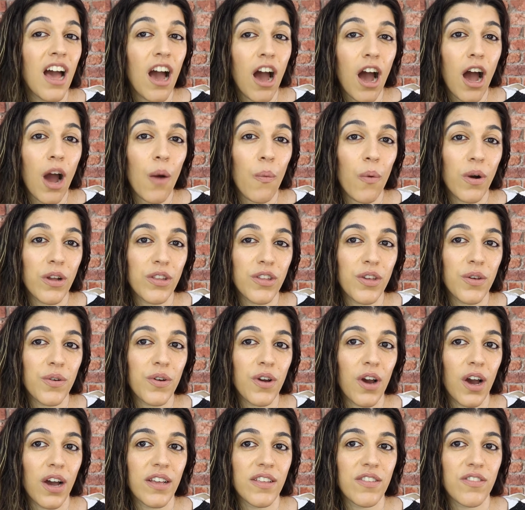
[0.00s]
I want you
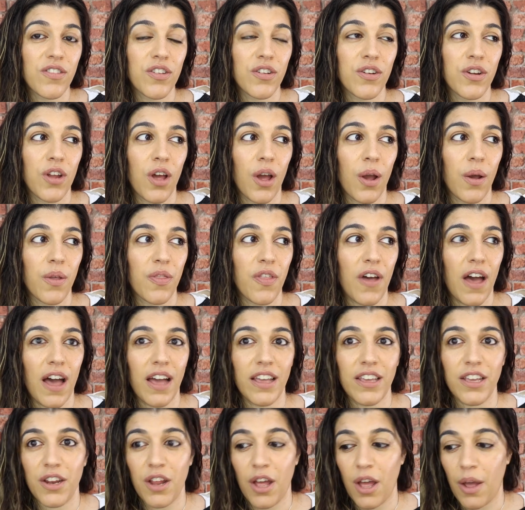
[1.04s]
guys to know
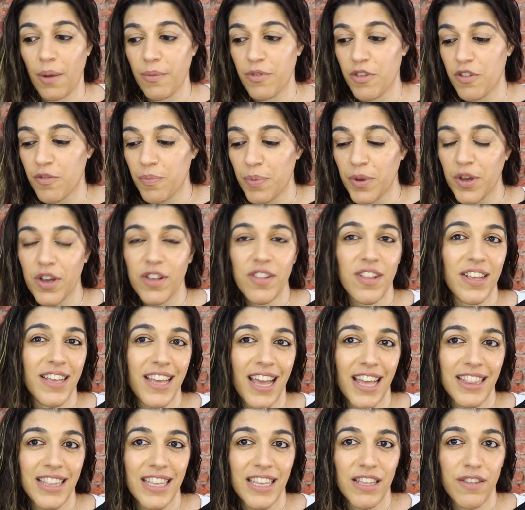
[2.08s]
that, you know, just because I
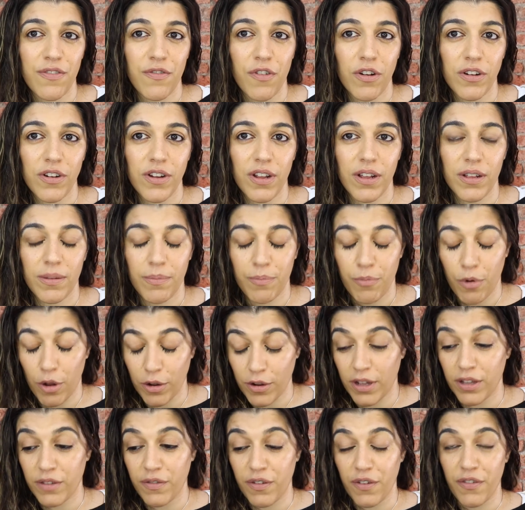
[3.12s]
get these
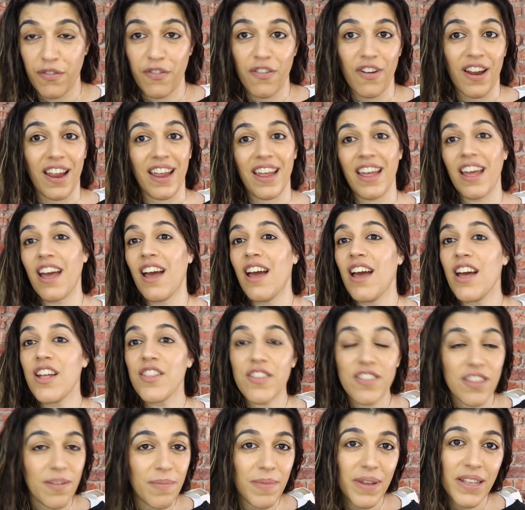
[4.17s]
products for free
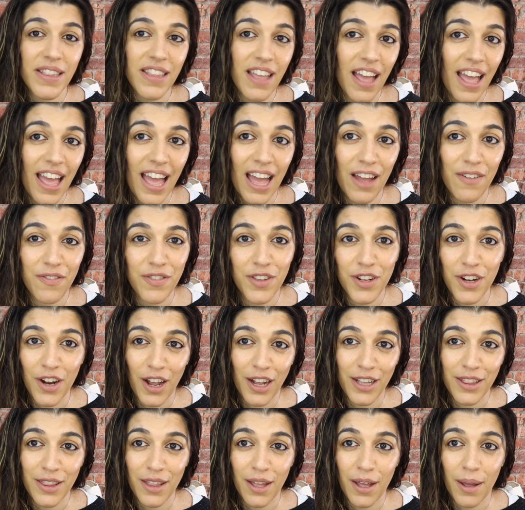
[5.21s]
doesn't mean that I have to
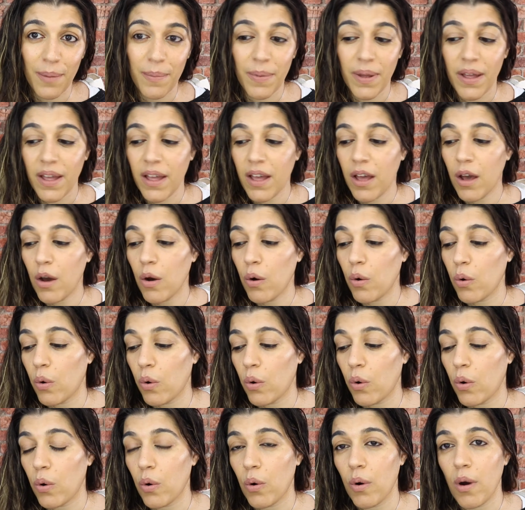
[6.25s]
like them
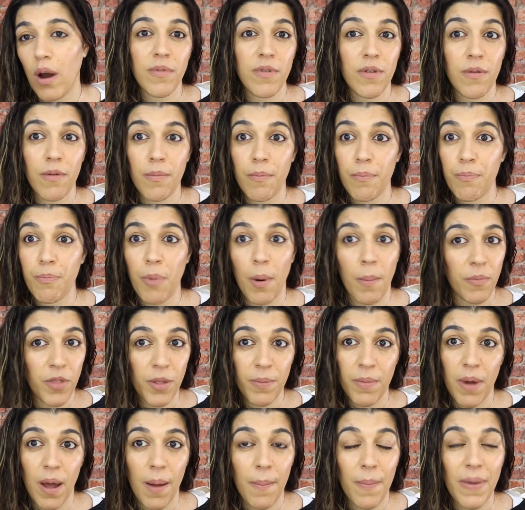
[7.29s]
or bump
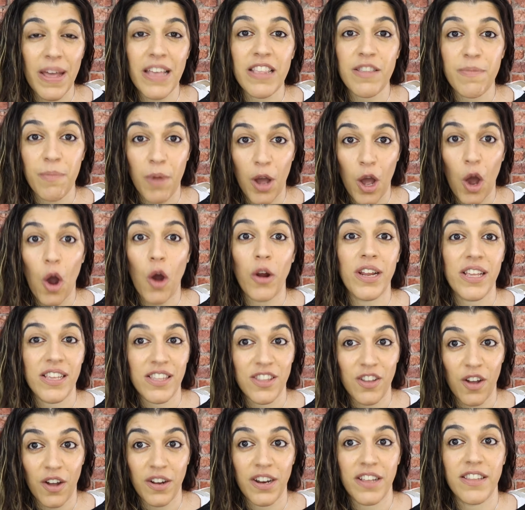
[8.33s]
them up. It's my
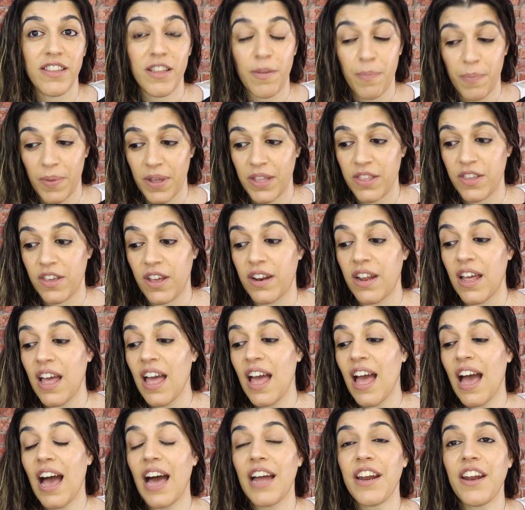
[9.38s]
honest opinion,
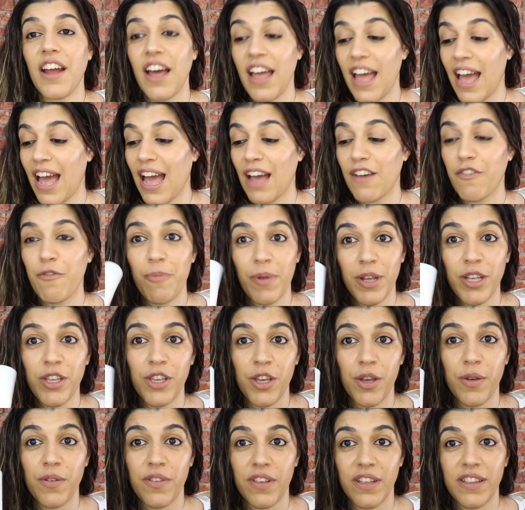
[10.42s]
and I have been
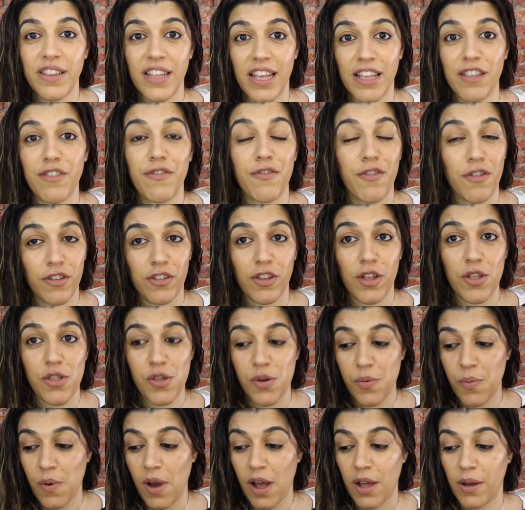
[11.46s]
using this for such
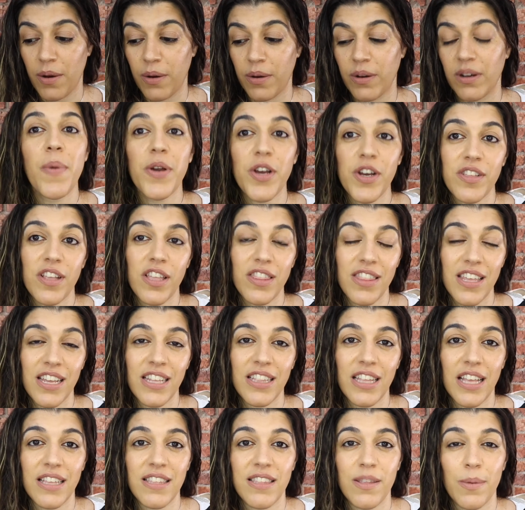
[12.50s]
a while because I
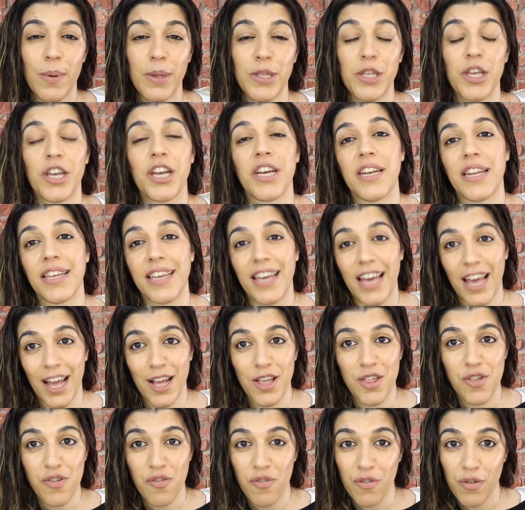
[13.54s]
think that's the when you're going to get
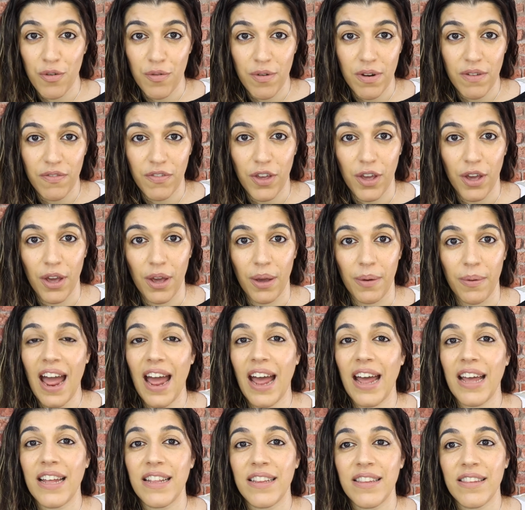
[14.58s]
a true review
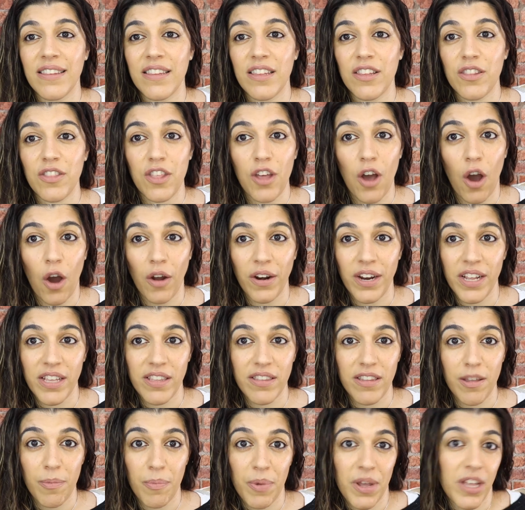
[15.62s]
and the
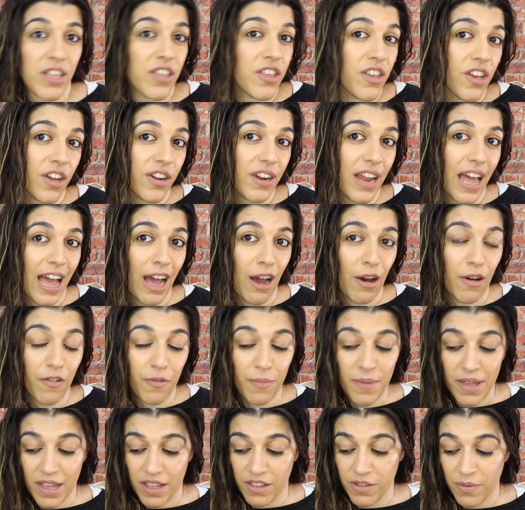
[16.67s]
honest opinion out of
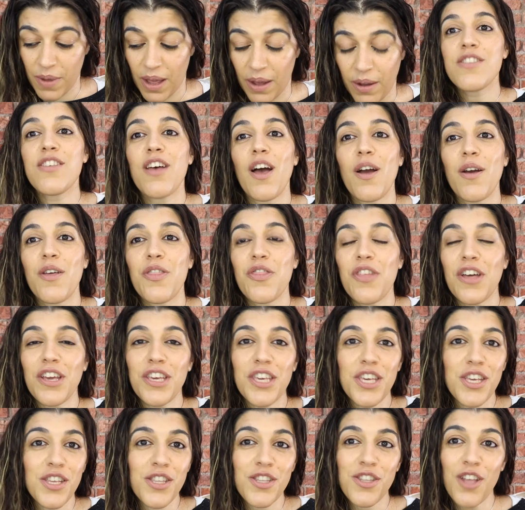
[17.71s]
me as well. So
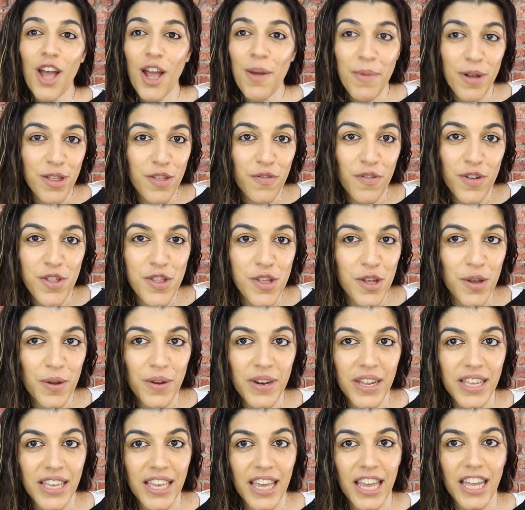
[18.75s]
thank you so much for
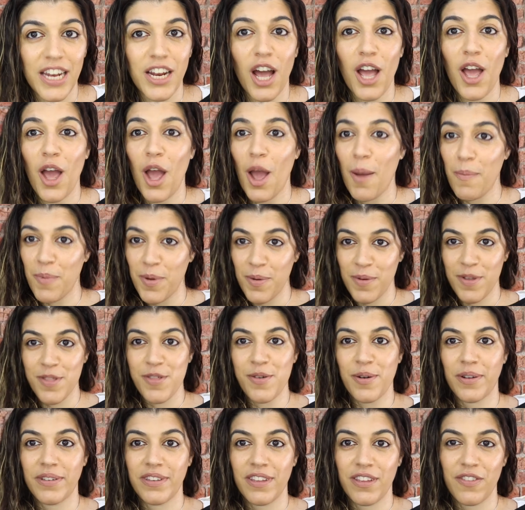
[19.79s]
tuning in. I hope you
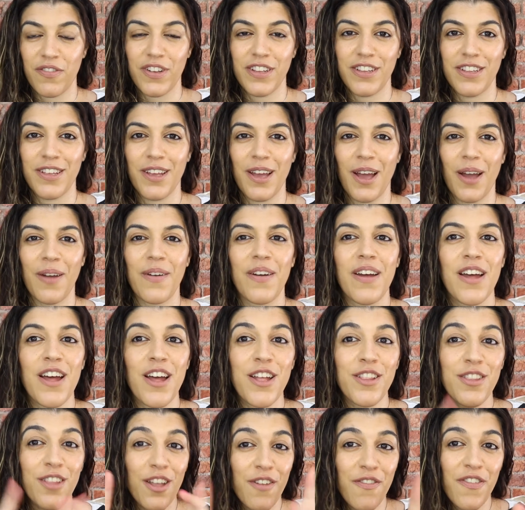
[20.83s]
enjoyed this video.
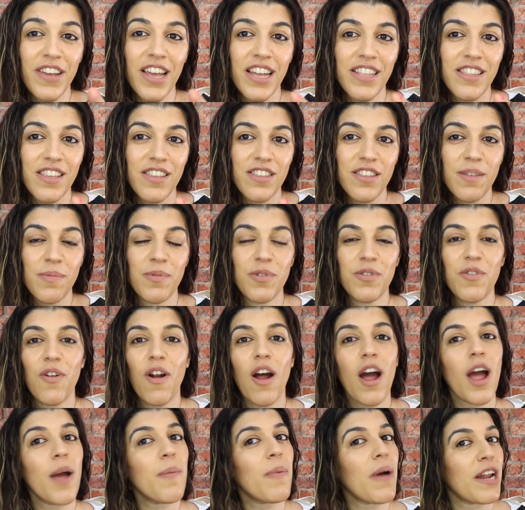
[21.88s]
Don't forget to
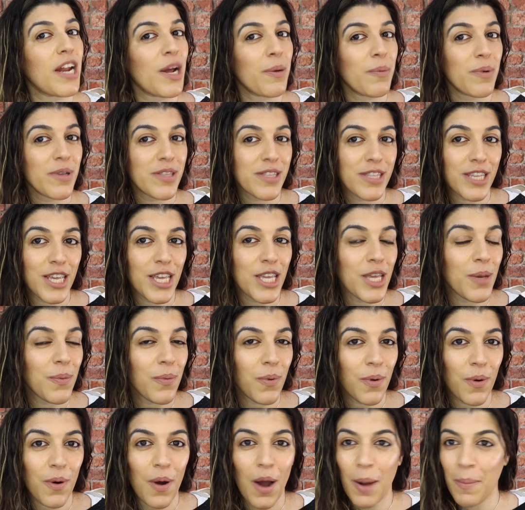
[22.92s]
subscribe and I will see
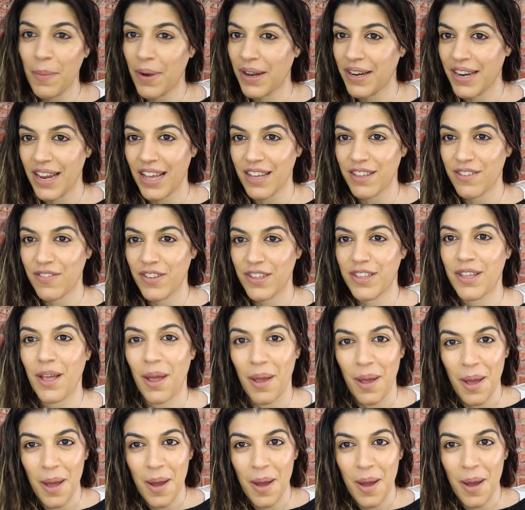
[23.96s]
you all on my next video.